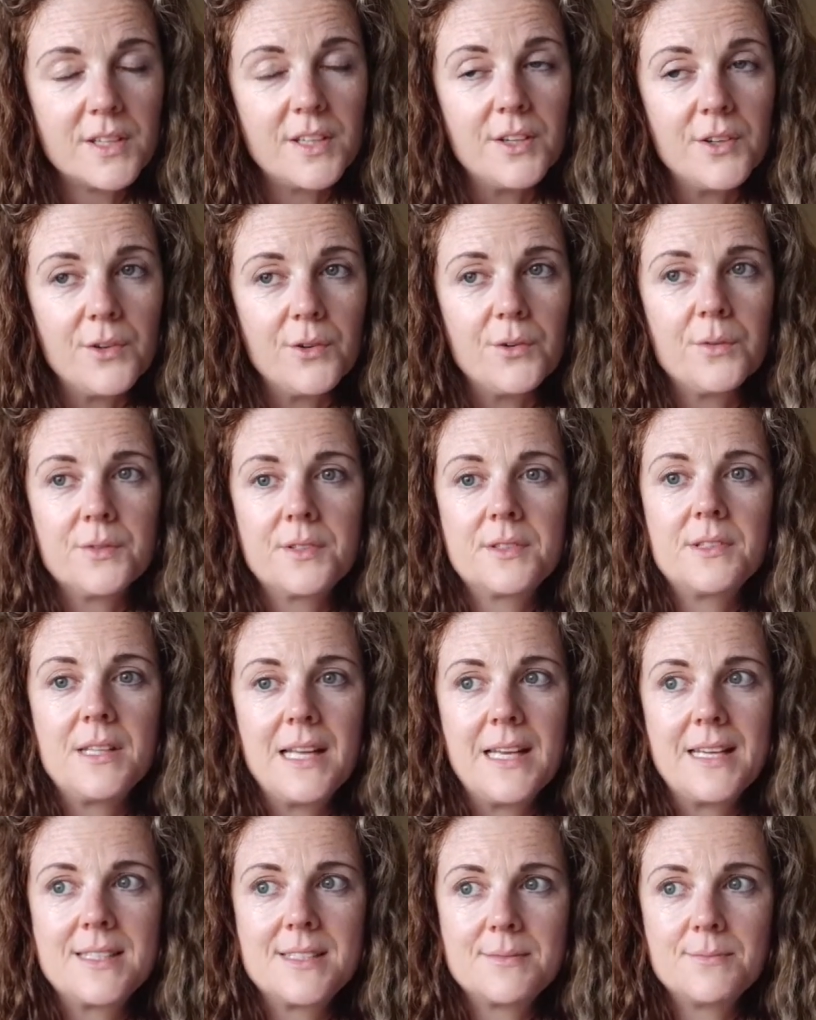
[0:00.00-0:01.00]

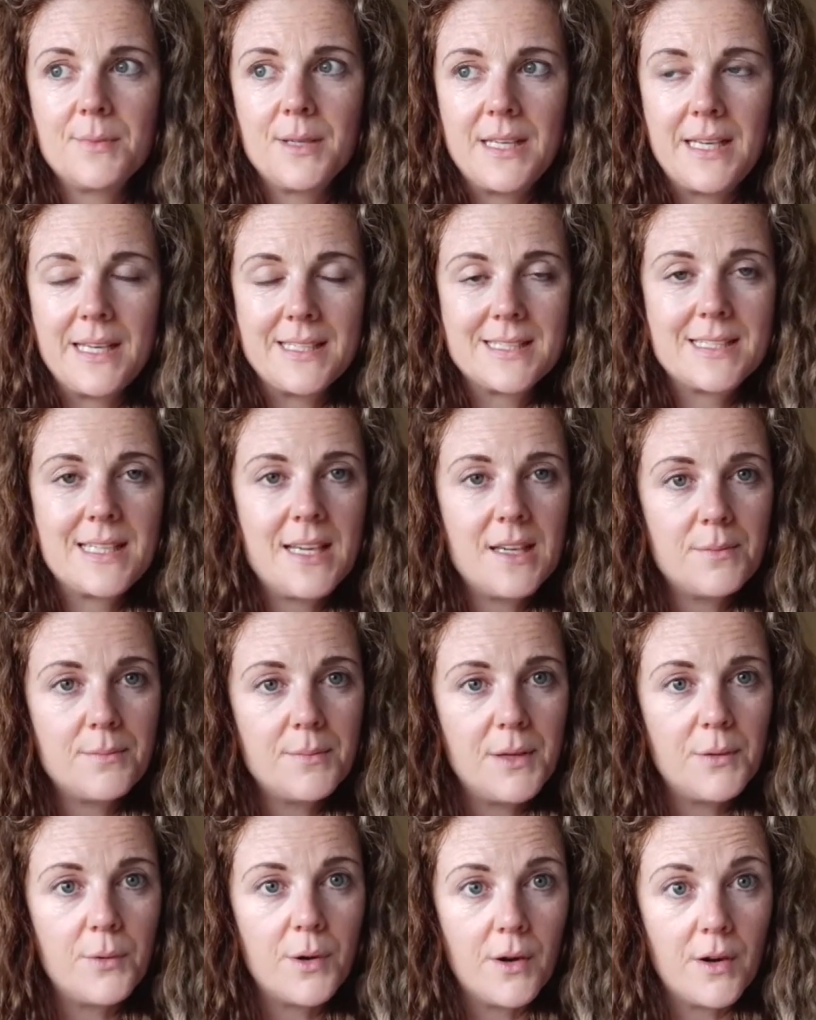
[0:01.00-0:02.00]
My legs take
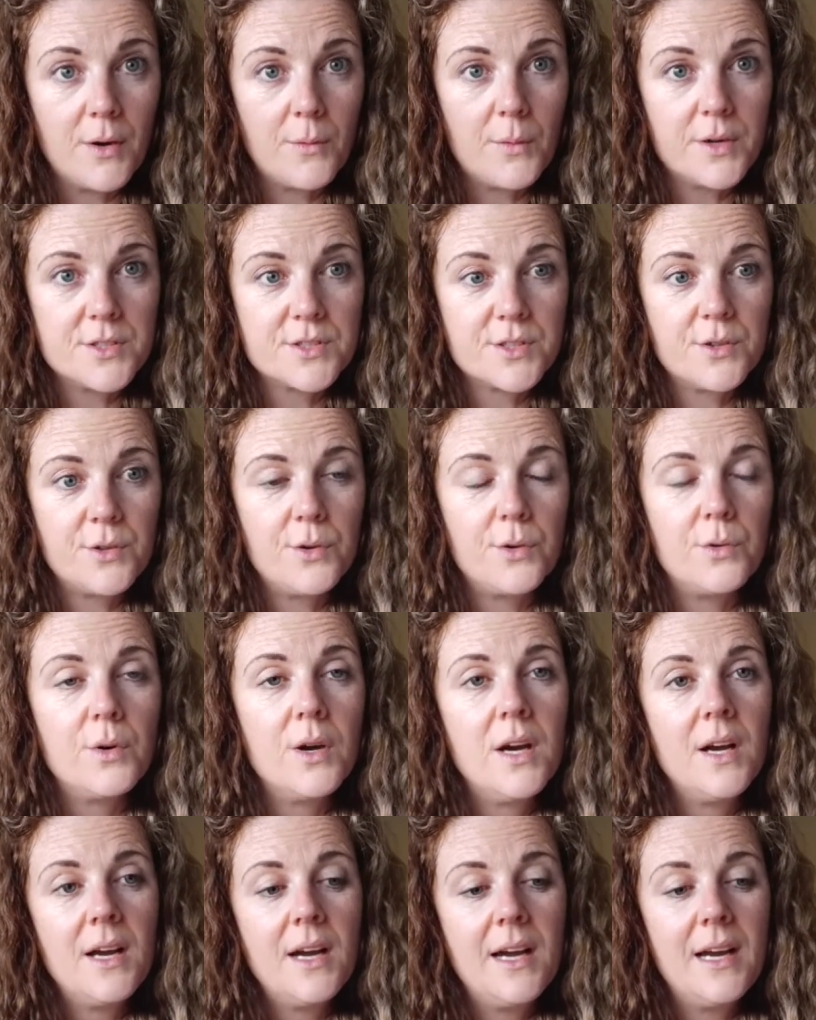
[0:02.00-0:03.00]
me where I want to go.
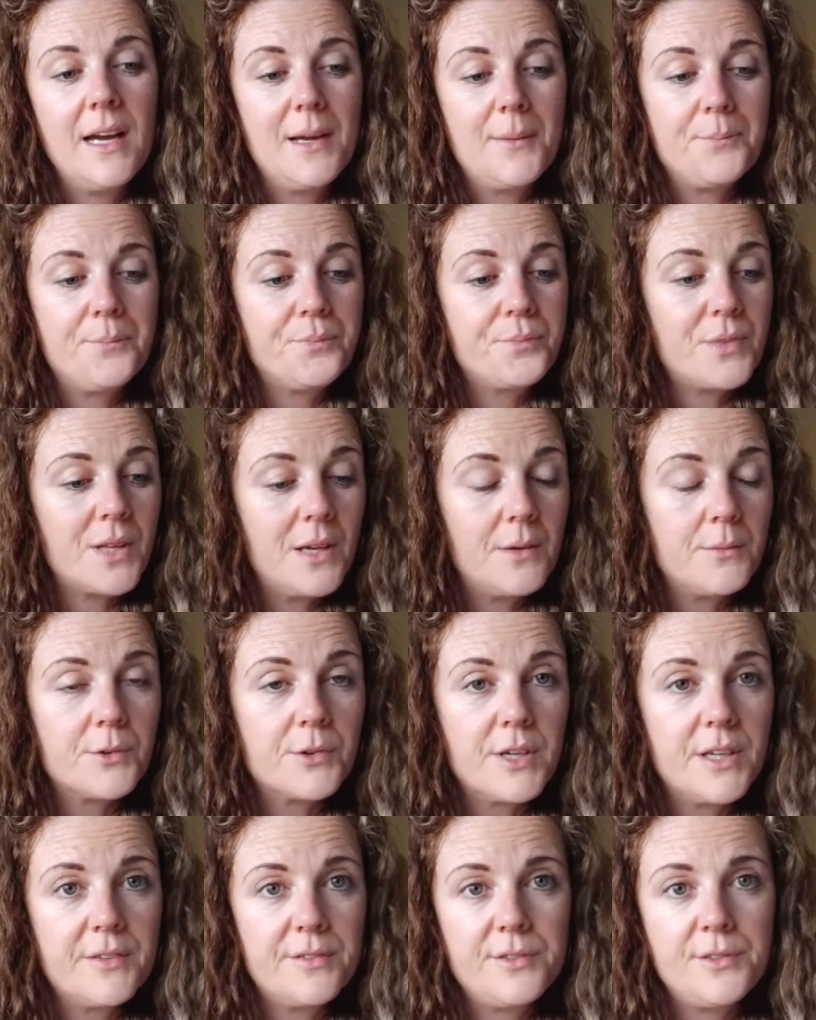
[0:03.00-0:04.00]
I'm
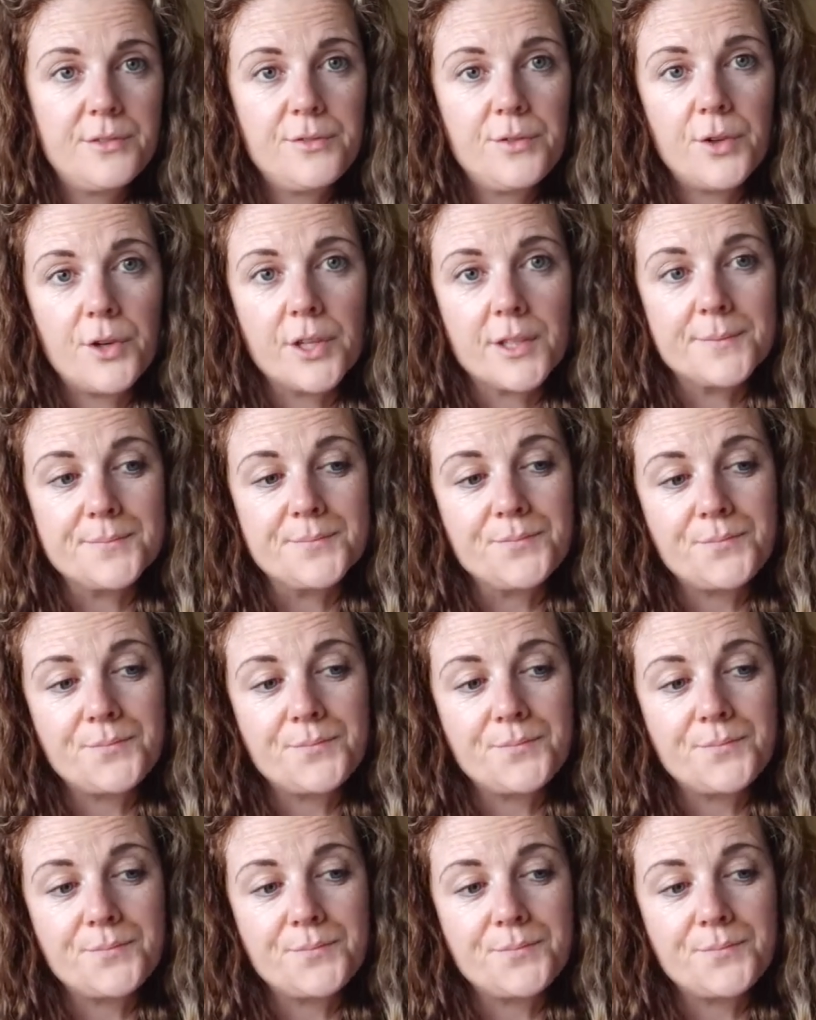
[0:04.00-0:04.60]
grateful for.